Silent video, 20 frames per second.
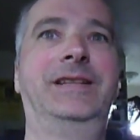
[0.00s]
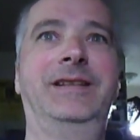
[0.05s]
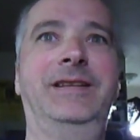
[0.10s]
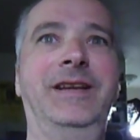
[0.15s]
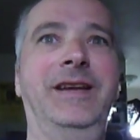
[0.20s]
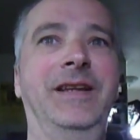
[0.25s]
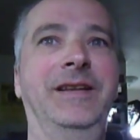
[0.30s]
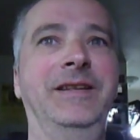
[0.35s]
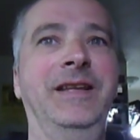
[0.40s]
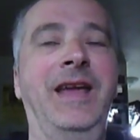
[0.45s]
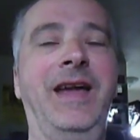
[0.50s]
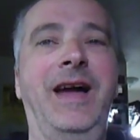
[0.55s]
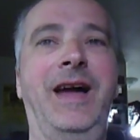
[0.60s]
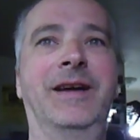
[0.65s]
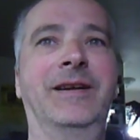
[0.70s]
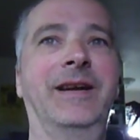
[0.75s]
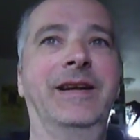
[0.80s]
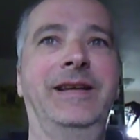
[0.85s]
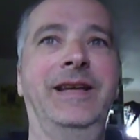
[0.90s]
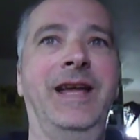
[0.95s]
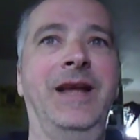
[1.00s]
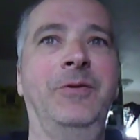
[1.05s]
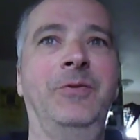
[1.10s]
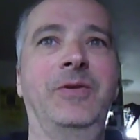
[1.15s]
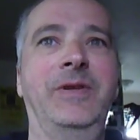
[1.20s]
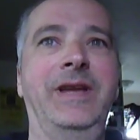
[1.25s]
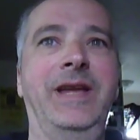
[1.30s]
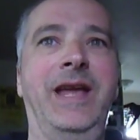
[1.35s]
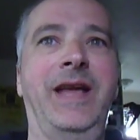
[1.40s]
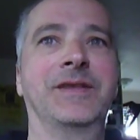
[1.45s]
shit, yeah, I can't
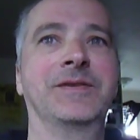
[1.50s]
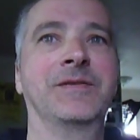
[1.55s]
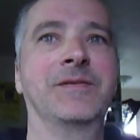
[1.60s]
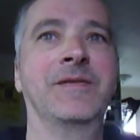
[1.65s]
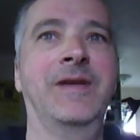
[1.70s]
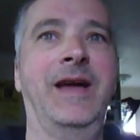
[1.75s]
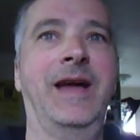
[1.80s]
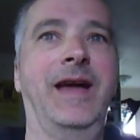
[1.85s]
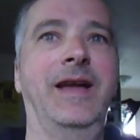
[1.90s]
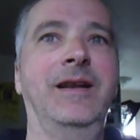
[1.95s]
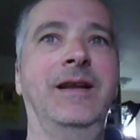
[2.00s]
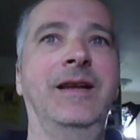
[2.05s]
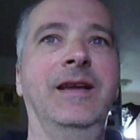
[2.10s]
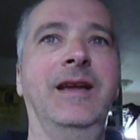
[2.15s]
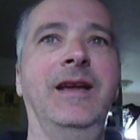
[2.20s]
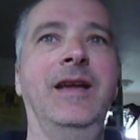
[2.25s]
really answer that.